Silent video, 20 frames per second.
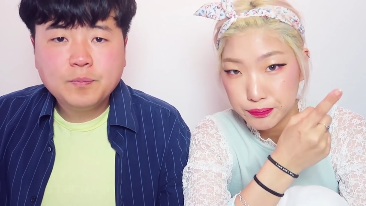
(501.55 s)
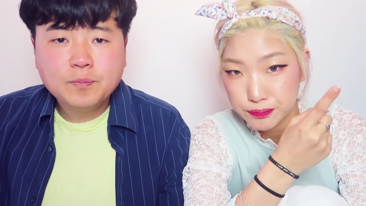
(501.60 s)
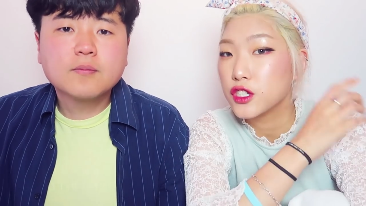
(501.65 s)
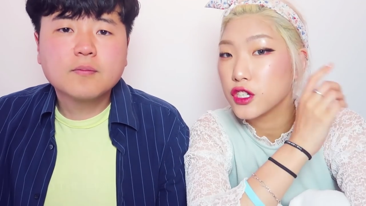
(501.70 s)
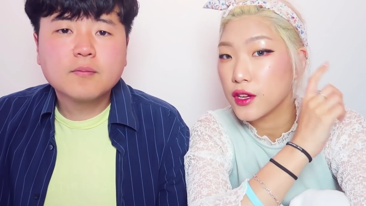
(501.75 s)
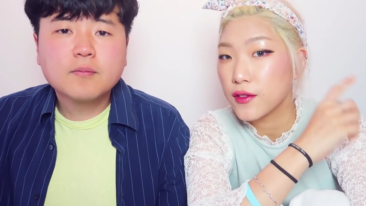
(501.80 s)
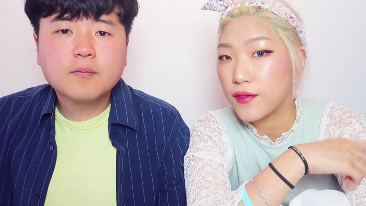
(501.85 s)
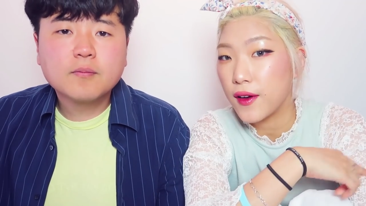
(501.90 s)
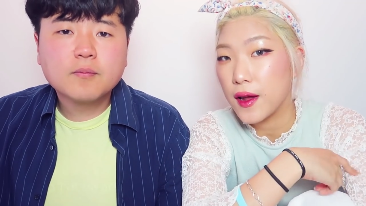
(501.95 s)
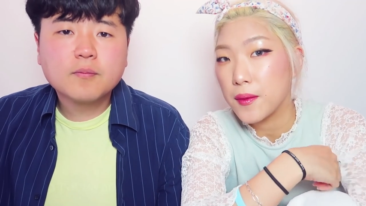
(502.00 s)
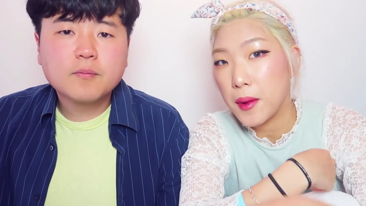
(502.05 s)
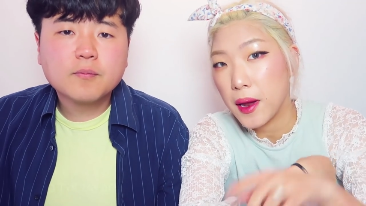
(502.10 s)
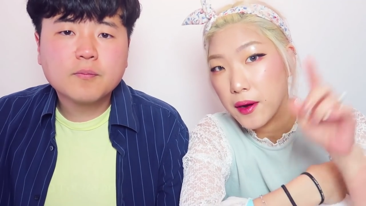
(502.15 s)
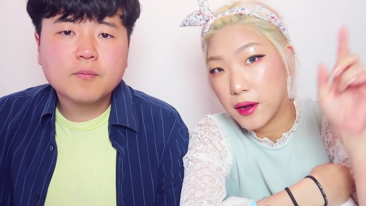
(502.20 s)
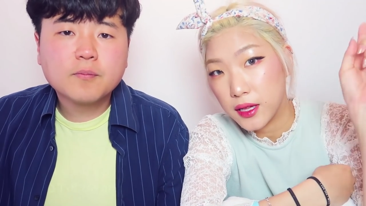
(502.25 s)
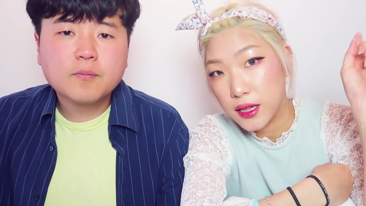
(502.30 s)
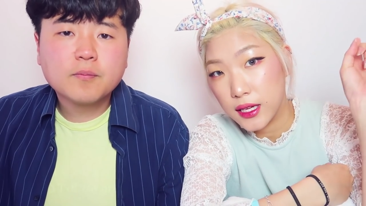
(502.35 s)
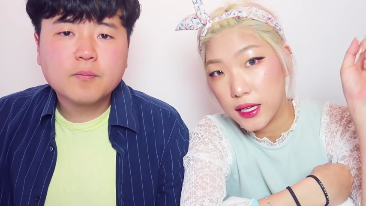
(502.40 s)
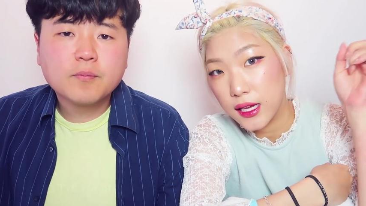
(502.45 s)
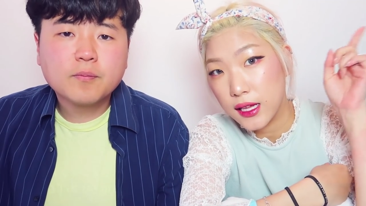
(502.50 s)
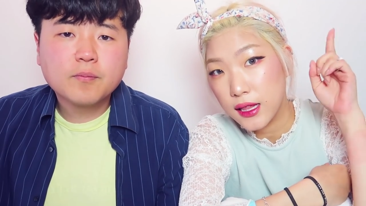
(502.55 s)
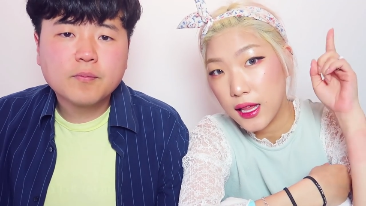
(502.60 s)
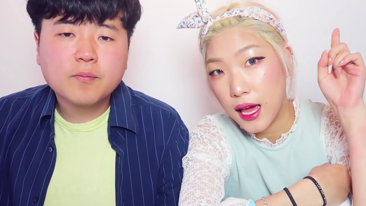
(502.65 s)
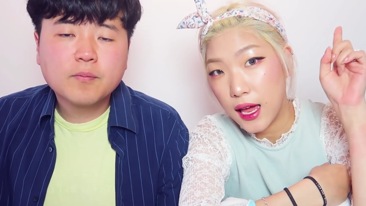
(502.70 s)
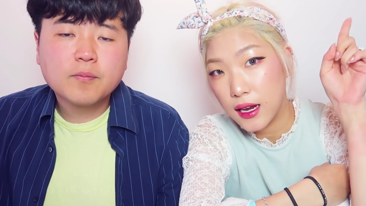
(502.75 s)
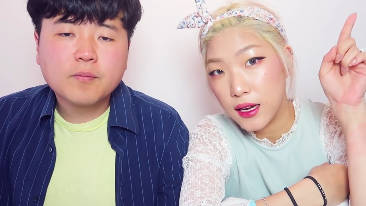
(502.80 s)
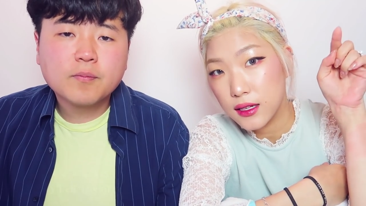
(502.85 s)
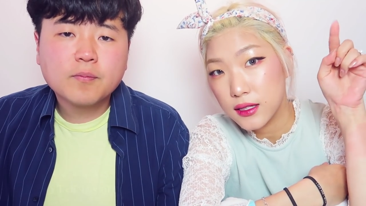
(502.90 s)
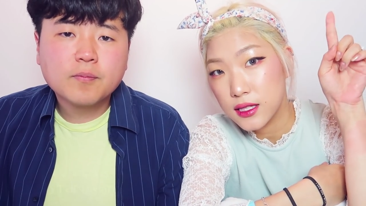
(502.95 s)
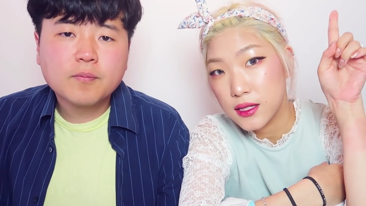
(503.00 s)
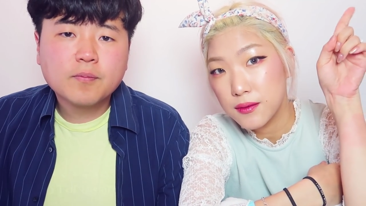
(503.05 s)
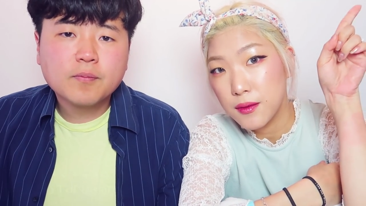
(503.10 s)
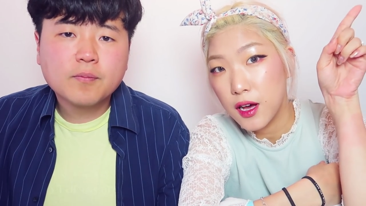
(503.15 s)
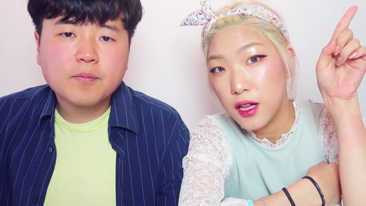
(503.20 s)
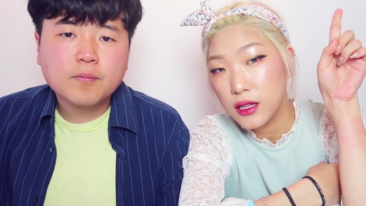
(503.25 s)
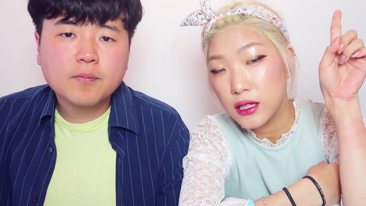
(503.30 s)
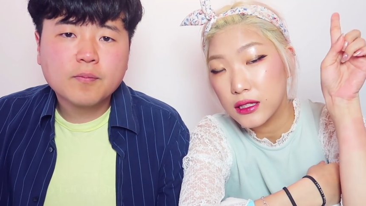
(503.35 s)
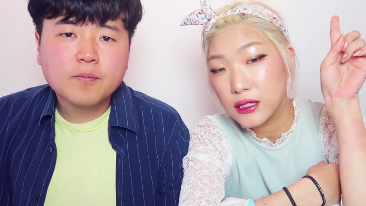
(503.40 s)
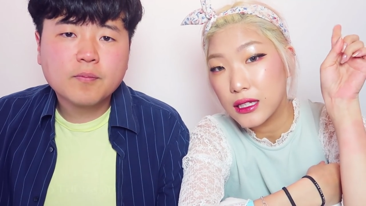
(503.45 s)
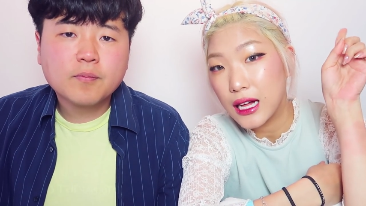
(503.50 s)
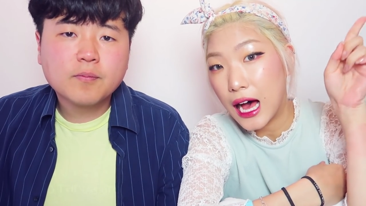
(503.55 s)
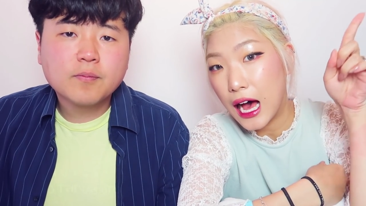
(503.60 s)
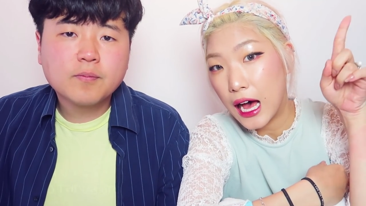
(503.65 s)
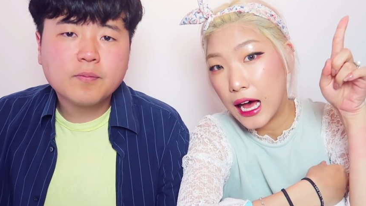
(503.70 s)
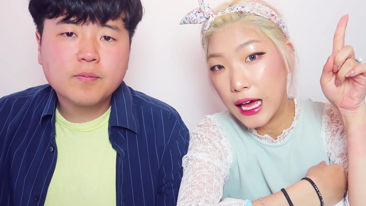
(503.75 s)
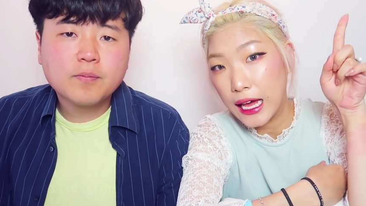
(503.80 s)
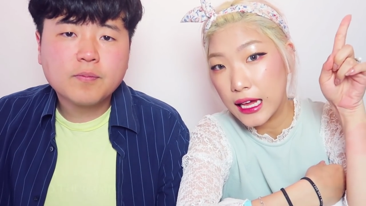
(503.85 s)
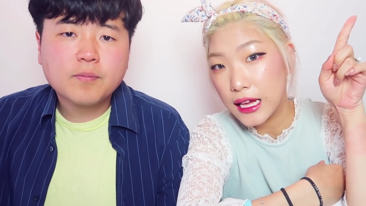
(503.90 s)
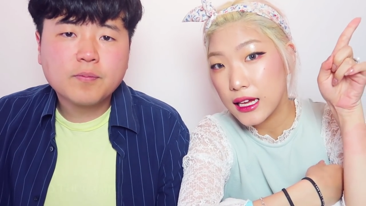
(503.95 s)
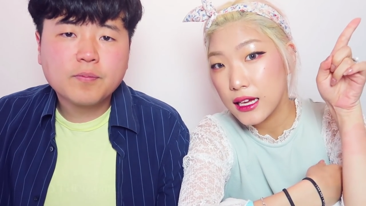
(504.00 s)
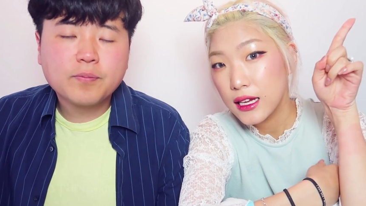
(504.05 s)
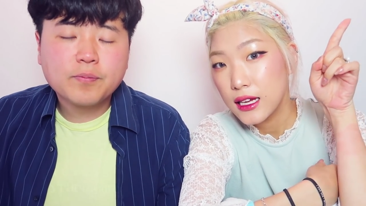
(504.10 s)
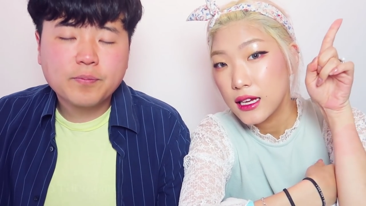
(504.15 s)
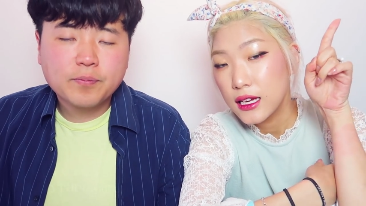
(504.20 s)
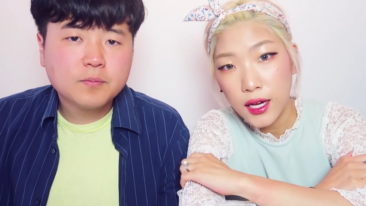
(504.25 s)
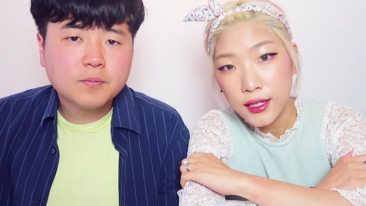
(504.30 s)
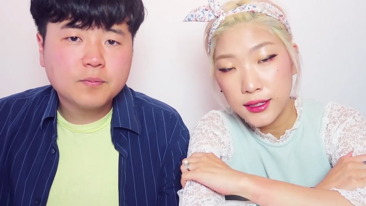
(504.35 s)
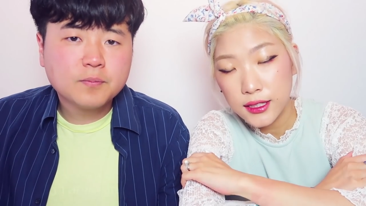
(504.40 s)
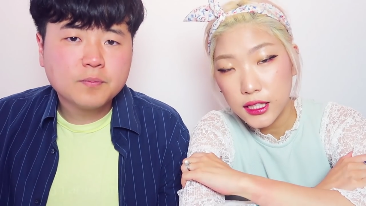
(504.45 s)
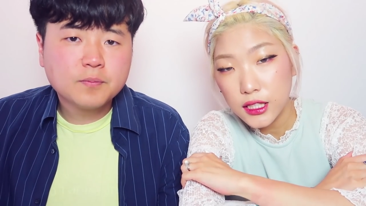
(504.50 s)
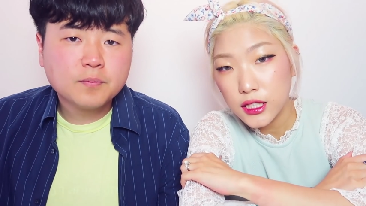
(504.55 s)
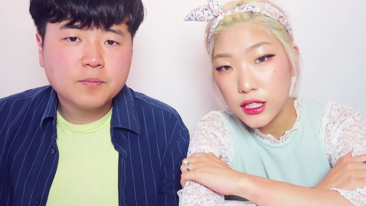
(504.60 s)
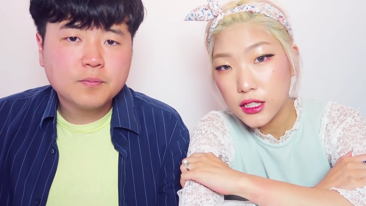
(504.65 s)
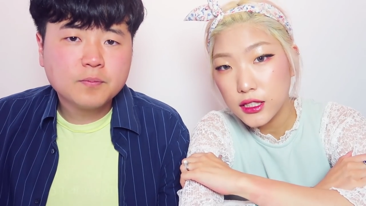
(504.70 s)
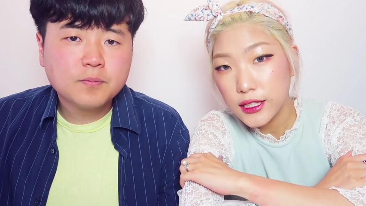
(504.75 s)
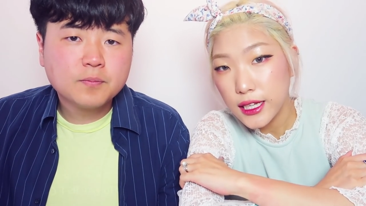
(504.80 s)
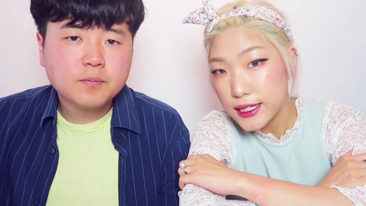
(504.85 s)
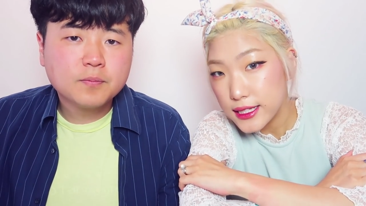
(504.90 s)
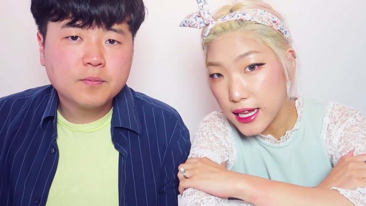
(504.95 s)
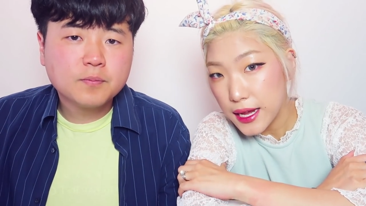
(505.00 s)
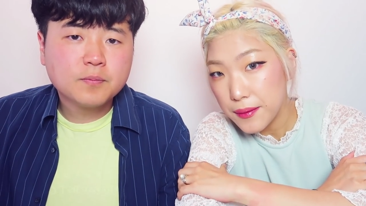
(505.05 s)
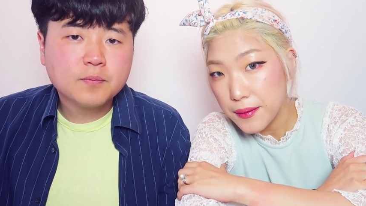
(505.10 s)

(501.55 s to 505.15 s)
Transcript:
Speaker 1: which you can find by clicking that small little I. Until next